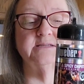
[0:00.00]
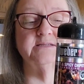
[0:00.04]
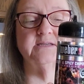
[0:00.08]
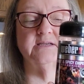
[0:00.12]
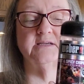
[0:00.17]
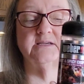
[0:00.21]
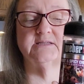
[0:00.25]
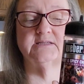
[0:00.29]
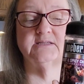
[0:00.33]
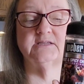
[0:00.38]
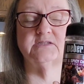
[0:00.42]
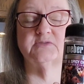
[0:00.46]

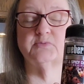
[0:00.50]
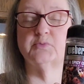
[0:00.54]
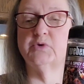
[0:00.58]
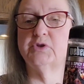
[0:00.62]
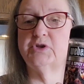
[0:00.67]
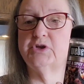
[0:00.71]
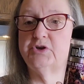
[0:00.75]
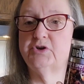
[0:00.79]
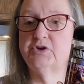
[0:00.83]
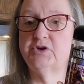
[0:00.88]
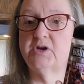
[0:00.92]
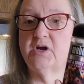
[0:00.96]
this. It's
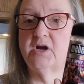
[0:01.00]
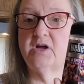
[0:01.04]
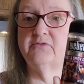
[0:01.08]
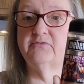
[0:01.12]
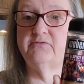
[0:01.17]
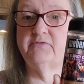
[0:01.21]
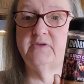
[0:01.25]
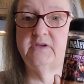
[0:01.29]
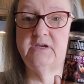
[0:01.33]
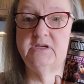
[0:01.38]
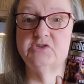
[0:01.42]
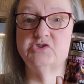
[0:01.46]
really good on
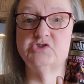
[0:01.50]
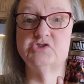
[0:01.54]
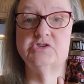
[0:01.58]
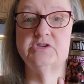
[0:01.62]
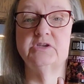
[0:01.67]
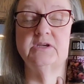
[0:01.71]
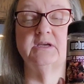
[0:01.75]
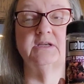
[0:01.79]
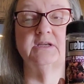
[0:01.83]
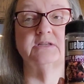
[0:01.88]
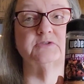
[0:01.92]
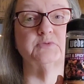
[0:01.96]
fish.
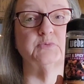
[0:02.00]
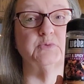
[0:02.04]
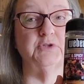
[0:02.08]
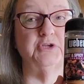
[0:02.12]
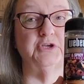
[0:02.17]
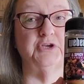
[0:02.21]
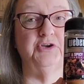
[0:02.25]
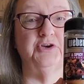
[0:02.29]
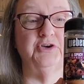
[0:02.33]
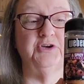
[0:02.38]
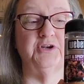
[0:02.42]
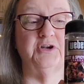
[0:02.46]
It's really
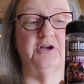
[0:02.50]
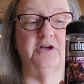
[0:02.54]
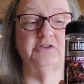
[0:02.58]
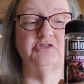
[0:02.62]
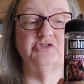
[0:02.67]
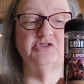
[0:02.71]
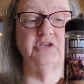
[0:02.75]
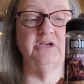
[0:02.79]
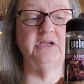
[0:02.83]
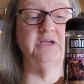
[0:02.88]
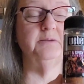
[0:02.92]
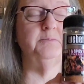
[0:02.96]
good on
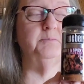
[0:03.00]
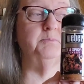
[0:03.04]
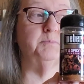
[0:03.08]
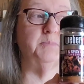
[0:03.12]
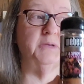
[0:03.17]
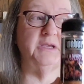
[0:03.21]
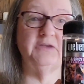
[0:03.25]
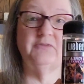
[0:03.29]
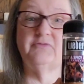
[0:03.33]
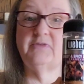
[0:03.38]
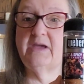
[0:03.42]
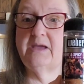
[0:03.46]
chicken,
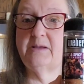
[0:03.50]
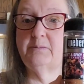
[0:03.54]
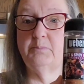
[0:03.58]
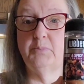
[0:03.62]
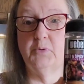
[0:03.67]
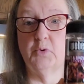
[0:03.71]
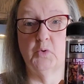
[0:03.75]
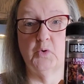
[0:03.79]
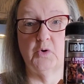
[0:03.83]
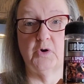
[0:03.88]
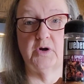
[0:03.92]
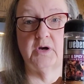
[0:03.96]
beef, and
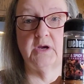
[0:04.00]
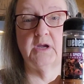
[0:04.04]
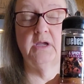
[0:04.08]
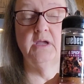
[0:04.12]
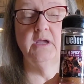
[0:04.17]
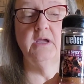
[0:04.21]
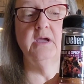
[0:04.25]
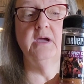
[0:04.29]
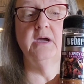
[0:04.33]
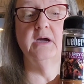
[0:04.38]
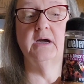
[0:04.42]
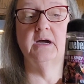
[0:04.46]
pork.
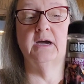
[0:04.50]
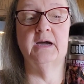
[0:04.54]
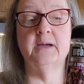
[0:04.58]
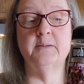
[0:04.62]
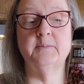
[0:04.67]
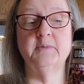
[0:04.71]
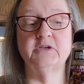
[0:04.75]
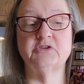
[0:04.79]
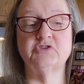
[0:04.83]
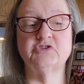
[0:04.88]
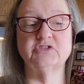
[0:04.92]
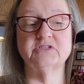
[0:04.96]

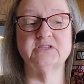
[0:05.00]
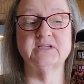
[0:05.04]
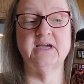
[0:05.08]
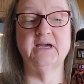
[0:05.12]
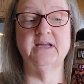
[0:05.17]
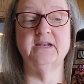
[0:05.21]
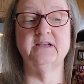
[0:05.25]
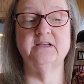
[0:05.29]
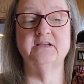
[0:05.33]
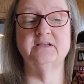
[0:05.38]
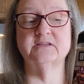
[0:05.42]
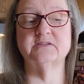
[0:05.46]
It just
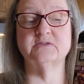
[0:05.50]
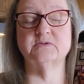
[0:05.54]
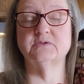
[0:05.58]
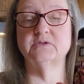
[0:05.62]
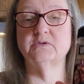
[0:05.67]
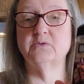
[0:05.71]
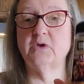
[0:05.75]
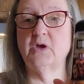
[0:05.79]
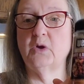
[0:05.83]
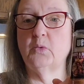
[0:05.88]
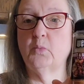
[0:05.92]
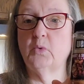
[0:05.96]
kind of is,
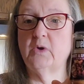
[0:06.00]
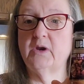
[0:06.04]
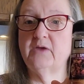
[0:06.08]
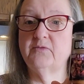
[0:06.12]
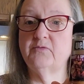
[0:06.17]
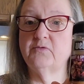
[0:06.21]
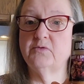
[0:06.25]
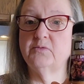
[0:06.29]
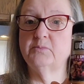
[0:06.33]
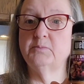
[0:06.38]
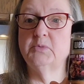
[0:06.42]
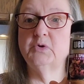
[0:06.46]

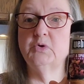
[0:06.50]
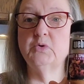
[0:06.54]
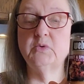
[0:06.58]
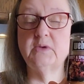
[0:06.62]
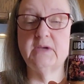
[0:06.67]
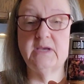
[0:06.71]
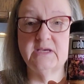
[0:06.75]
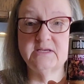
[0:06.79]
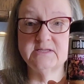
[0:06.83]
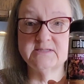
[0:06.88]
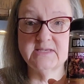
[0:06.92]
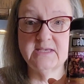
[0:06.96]
whatever mood
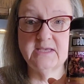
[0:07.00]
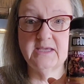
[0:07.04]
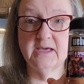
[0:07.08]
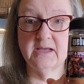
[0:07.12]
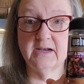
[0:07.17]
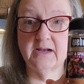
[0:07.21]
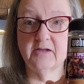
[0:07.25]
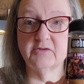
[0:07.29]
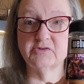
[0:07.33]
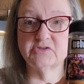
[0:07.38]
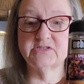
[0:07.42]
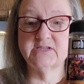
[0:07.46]
he's
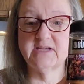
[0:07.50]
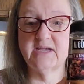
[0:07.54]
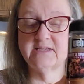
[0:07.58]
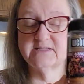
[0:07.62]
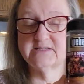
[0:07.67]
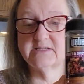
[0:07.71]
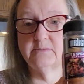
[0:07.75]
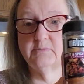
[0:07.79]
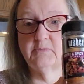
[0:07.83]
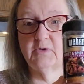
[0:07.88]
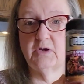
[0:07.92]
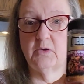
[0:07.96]
in, I'll just
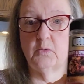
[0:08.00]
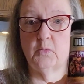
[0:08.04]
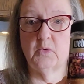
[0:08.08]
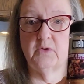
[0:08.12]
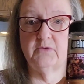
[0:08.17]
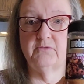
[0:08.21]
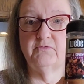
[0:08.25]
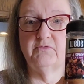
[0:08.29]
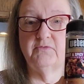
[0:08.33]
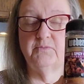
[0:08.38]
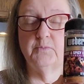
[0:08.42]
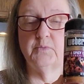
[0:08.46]
ask him,
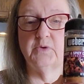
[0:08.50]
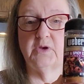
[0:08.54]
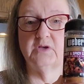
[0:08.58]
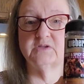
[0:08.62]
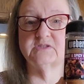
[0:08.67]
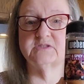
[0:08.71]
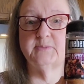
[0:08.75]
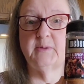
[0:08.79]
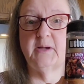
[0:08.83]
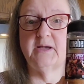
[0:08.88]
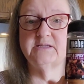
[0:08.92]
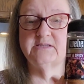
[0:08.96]
what,
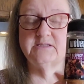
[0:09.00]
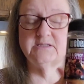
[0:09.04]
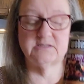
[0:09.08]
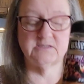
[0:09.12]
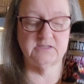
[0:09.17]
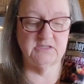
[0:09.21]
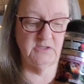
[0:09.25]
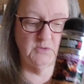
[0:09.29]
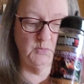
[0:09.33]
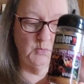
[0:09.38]
spices do you